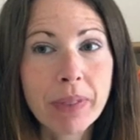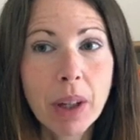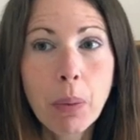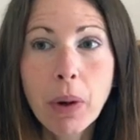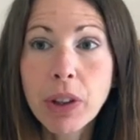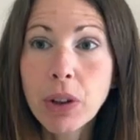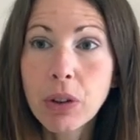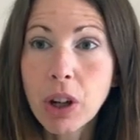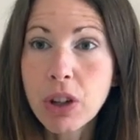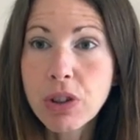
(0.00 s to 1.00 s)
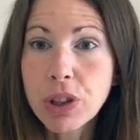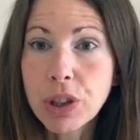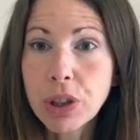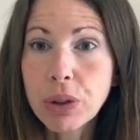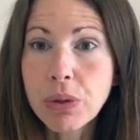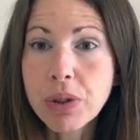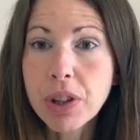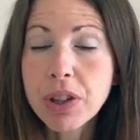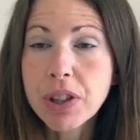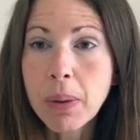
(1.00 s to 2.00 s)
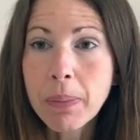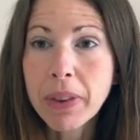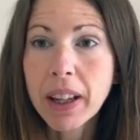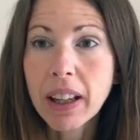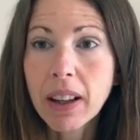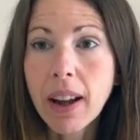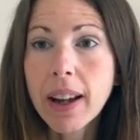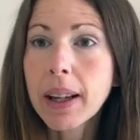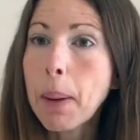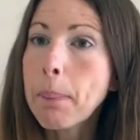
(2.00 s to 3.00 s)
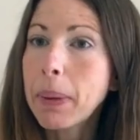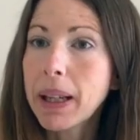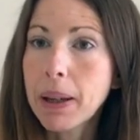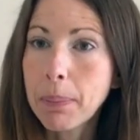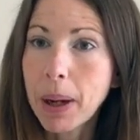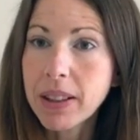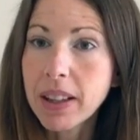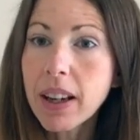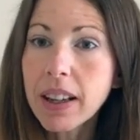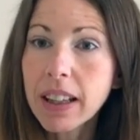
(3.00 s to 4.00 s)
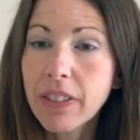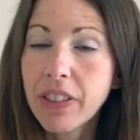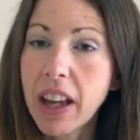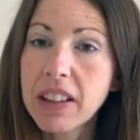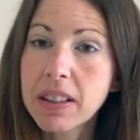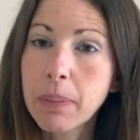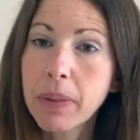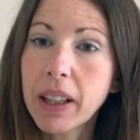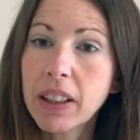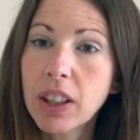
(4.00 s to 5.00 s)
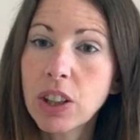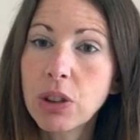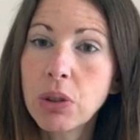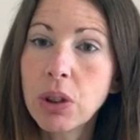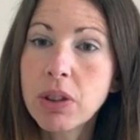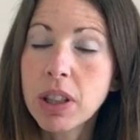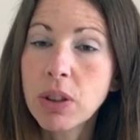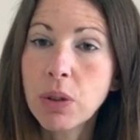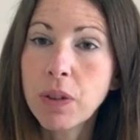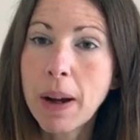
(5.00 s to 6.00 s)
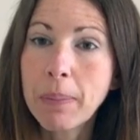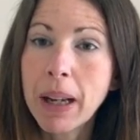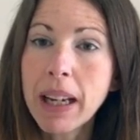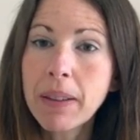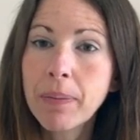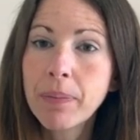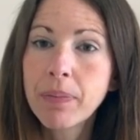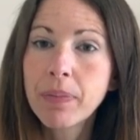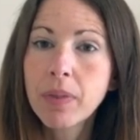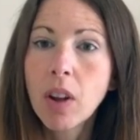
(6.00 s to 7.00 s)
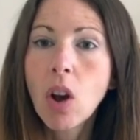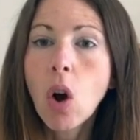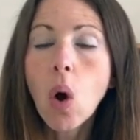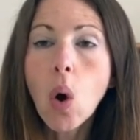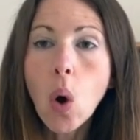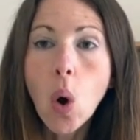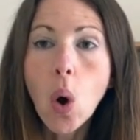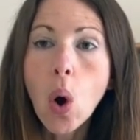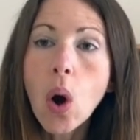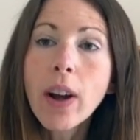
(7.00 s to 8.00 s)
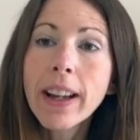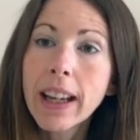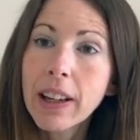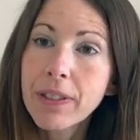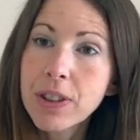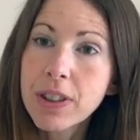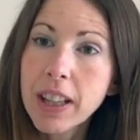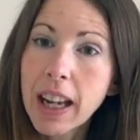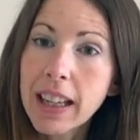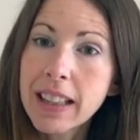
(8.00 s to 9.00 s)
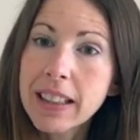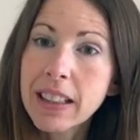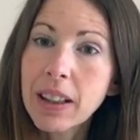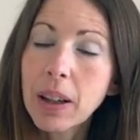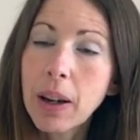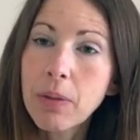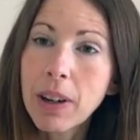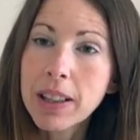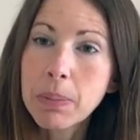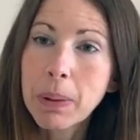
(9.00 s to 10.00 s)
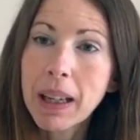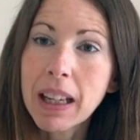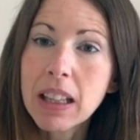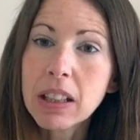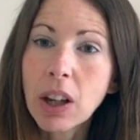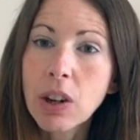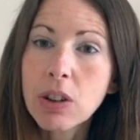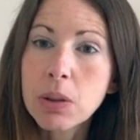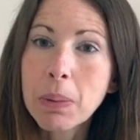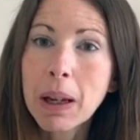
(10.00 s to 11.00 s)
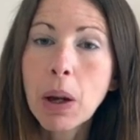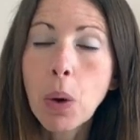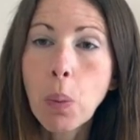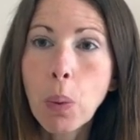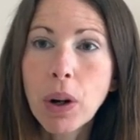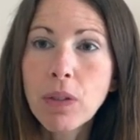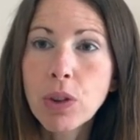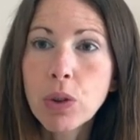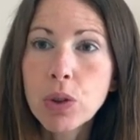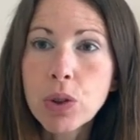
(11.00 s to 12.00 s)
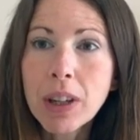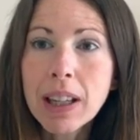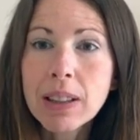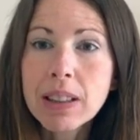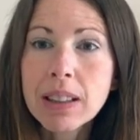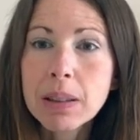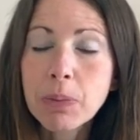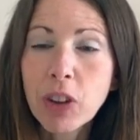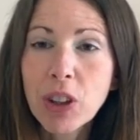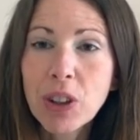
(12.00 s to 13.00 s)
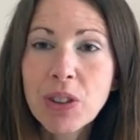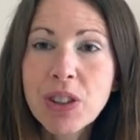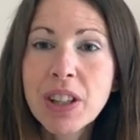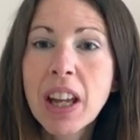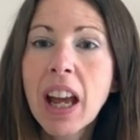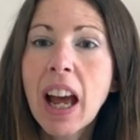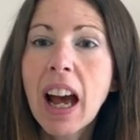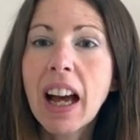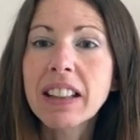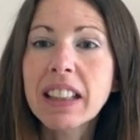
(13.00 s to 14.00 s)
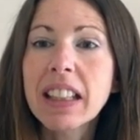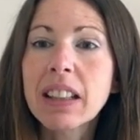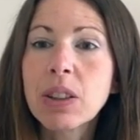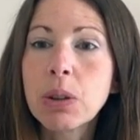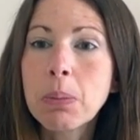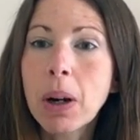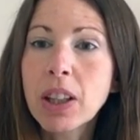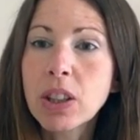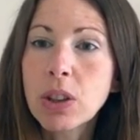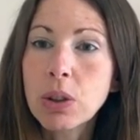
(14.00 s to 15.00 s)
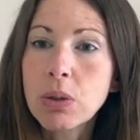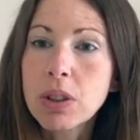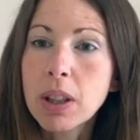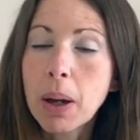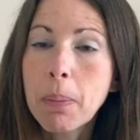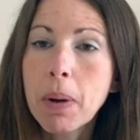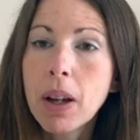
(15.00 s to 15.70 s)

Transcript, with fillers: whether you're going to use something like peanut butter, if that's something that you use in your family, or if today's recipe is going to be one of your treats, foods and it, you might use some